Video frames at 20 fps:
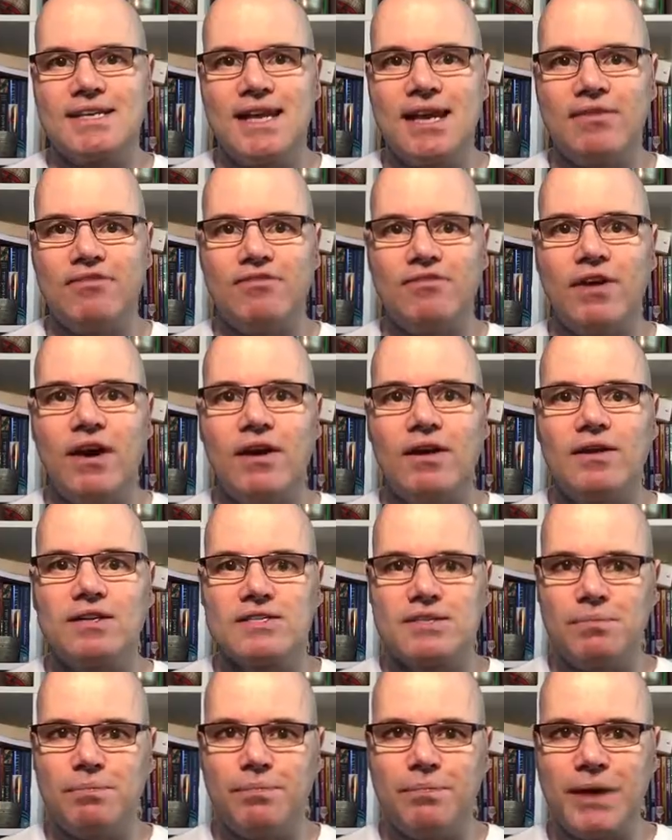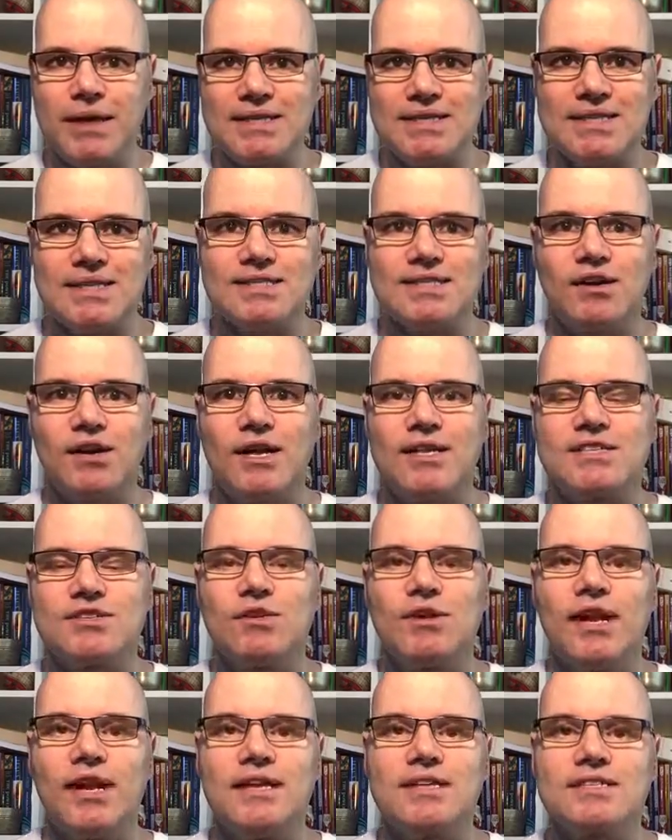got fungus and pesticides
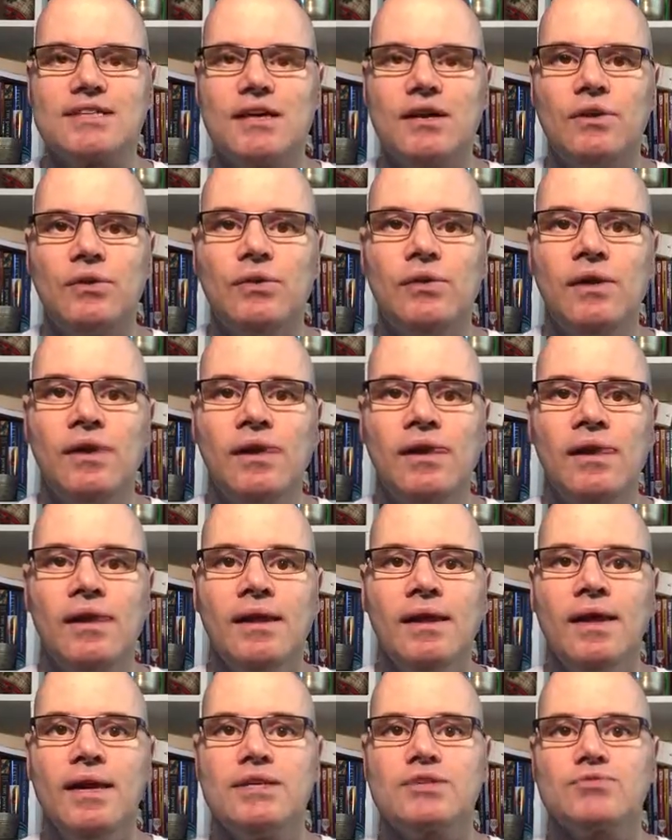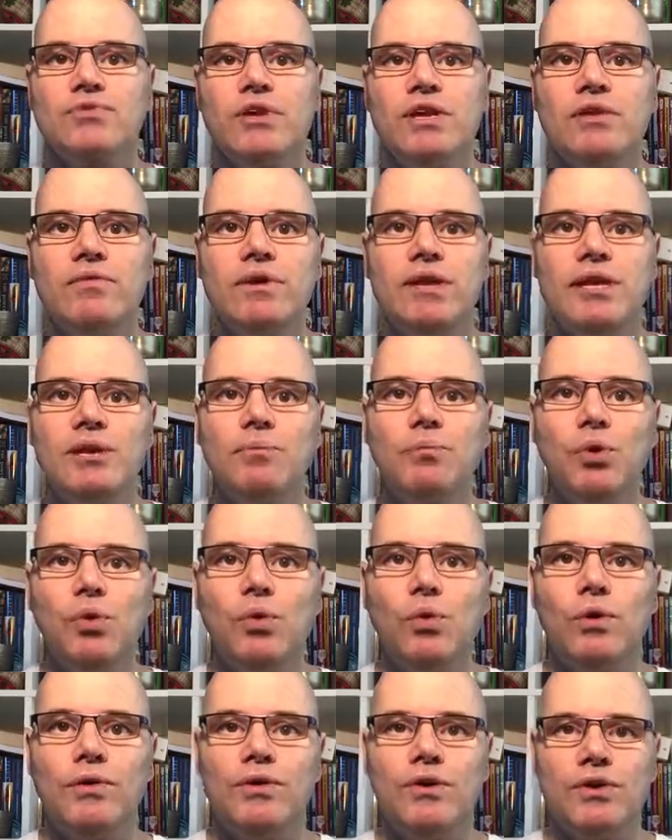on it. So it's really, really
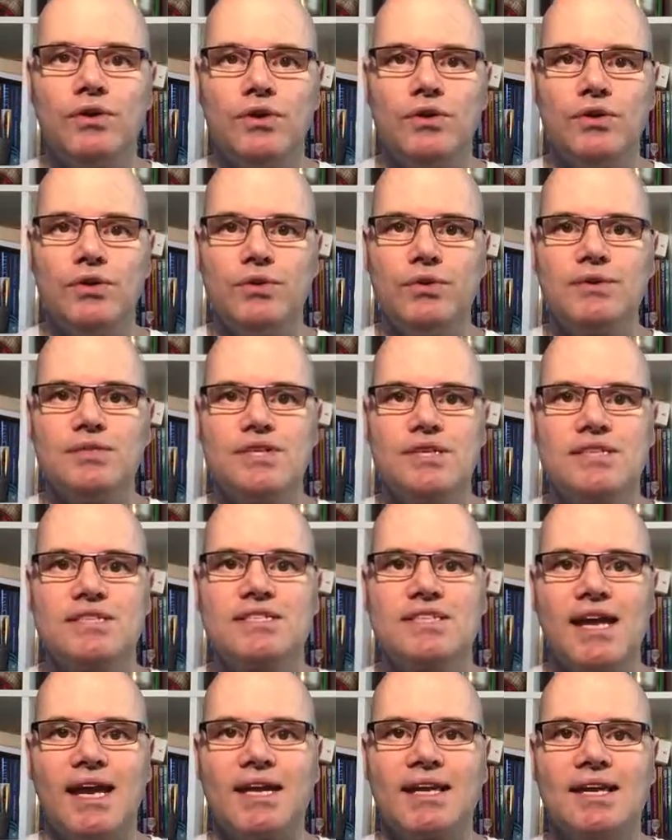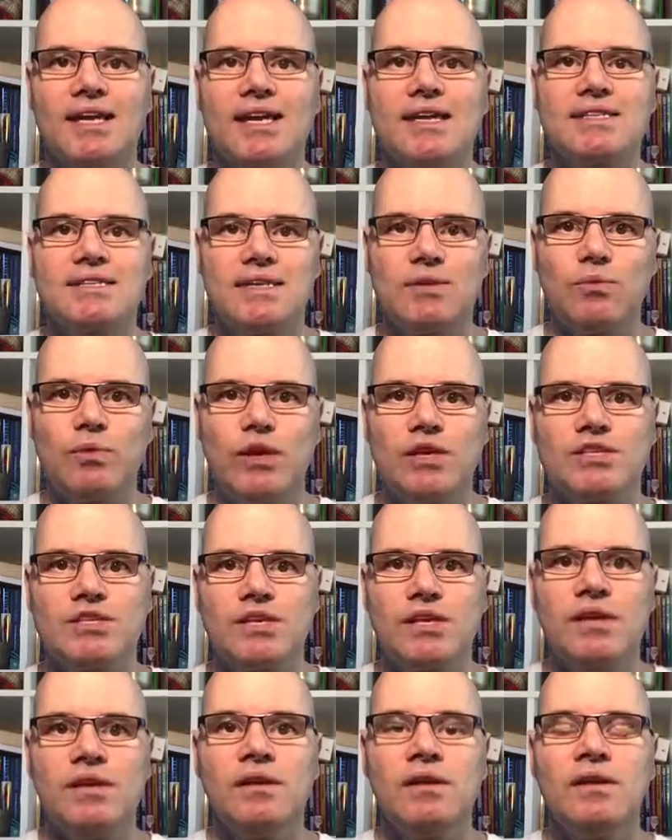important that you use these techniques in
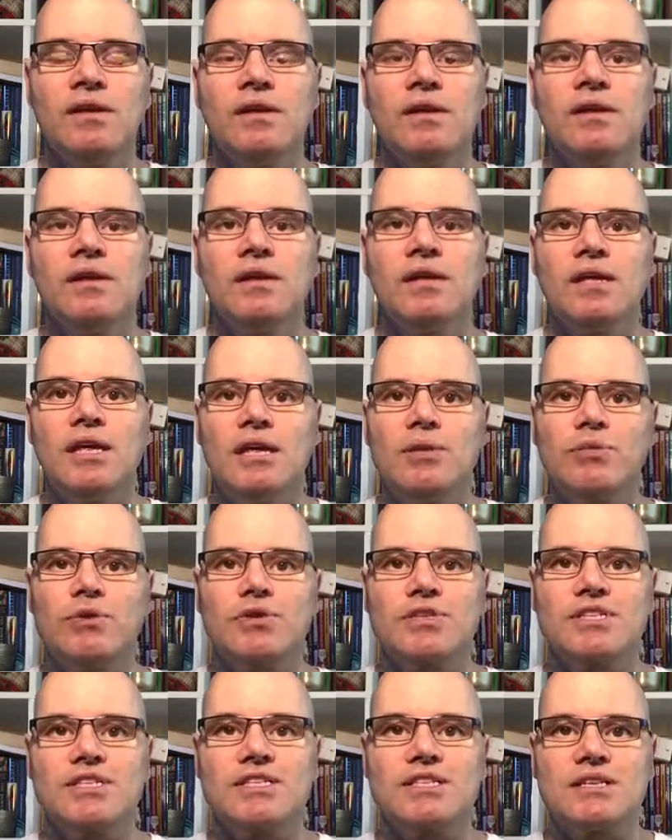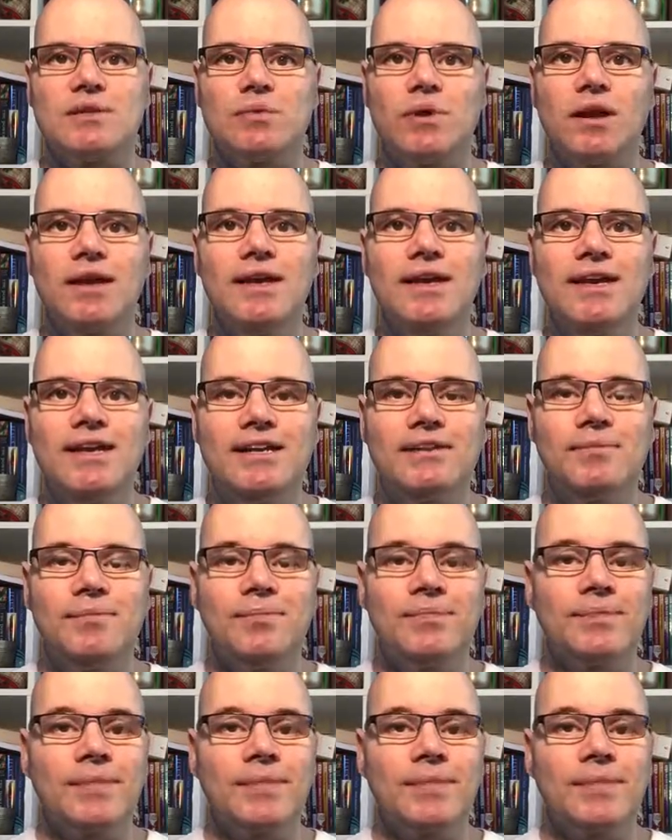which to keep your system clean.